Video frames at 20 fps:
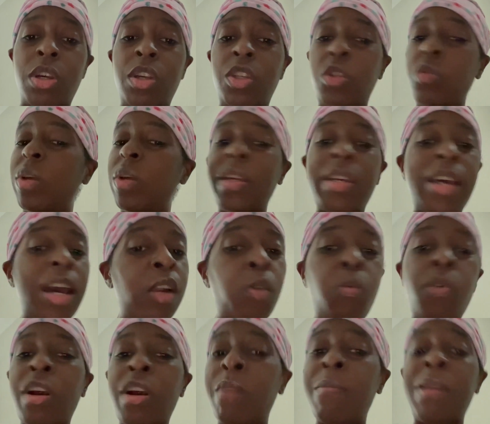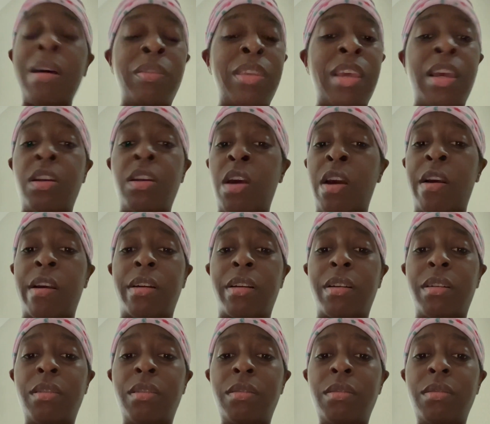You ain't got to worry about that narc.
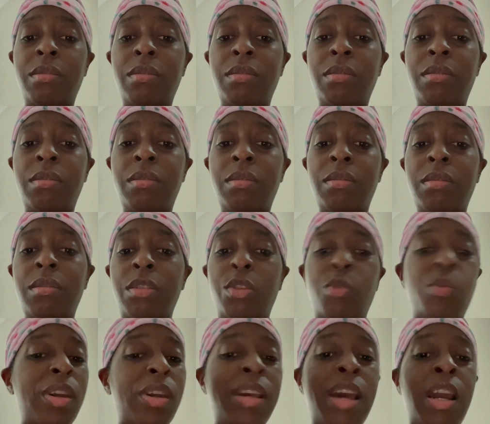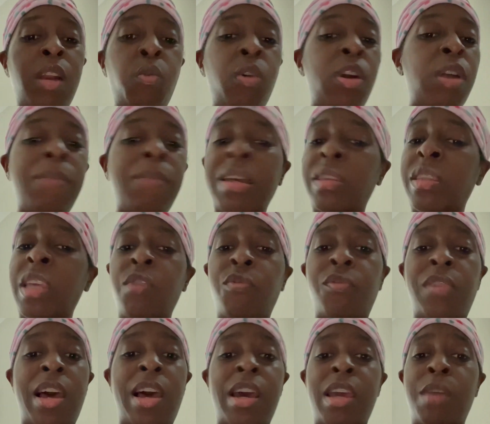You ain't got to worry about they
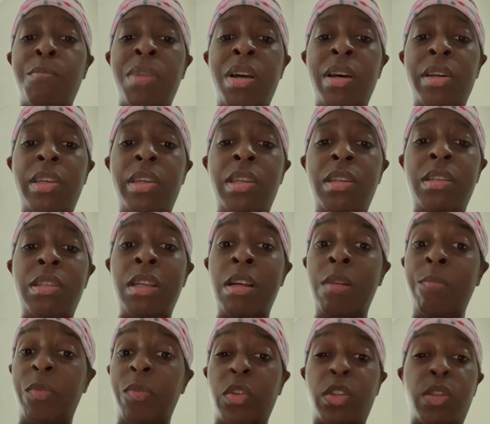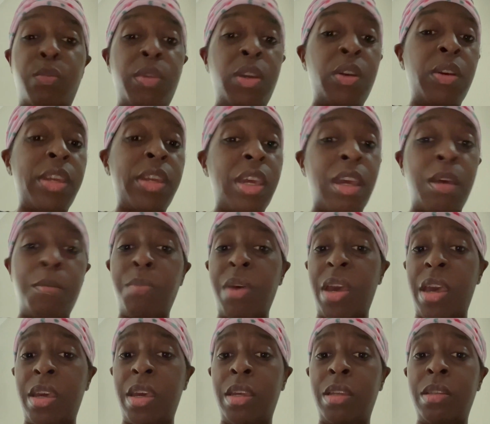flying monkeys, the smear
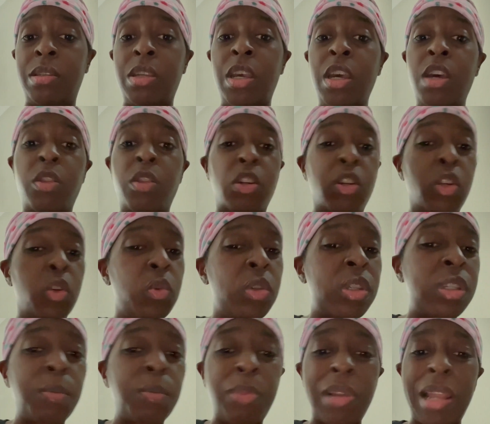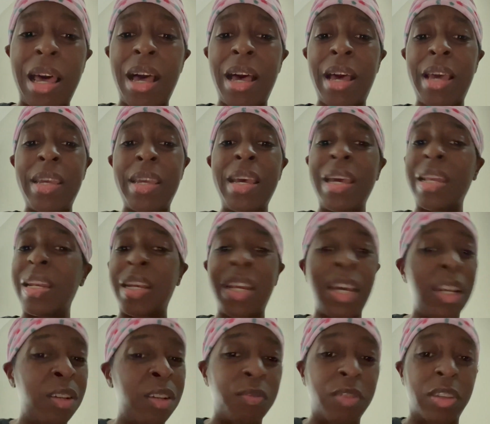campaigns, the new supply,
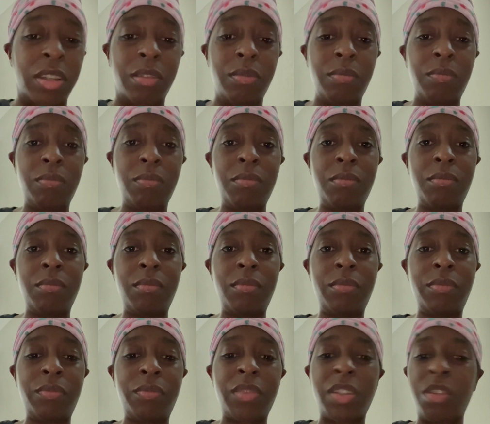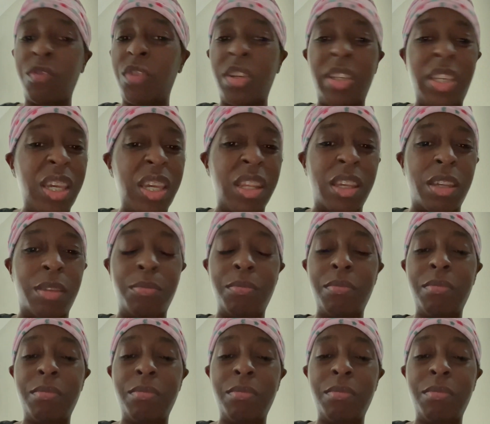none of it. Forget it.